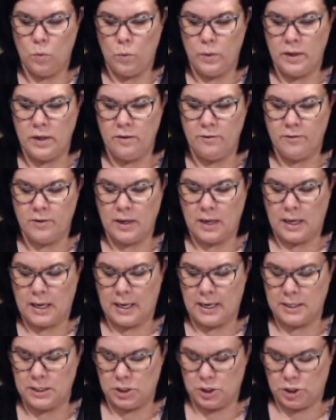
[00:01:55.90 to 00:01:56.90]
We've
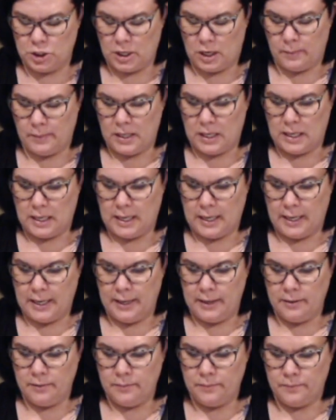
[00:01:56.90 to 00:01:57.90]
got
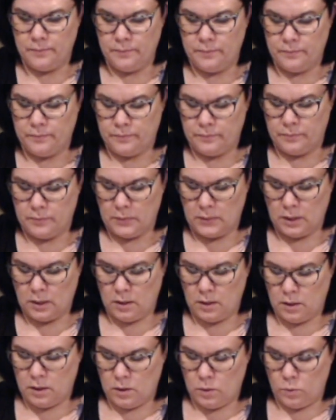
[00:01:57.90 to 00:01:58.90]
Gemini.
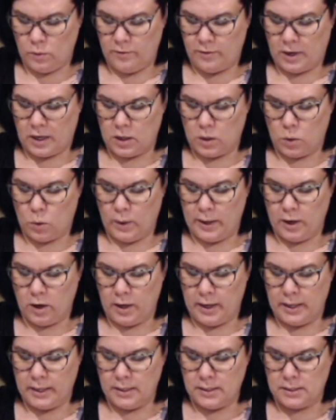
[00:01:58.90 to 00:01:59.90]
We've got
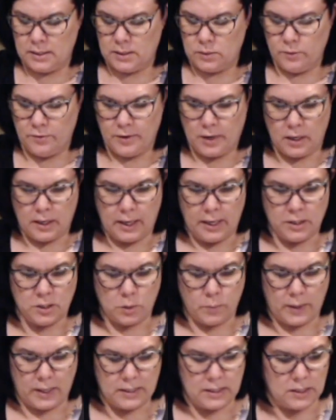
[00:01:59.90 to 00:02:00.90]
Aquarius. We've got
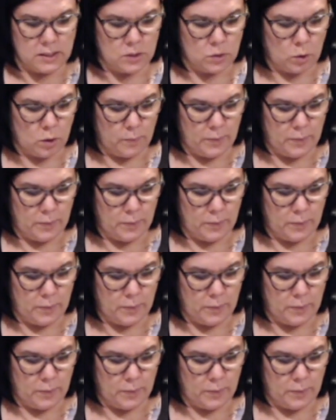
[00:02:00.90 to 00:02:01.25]
Cancer, Pisces,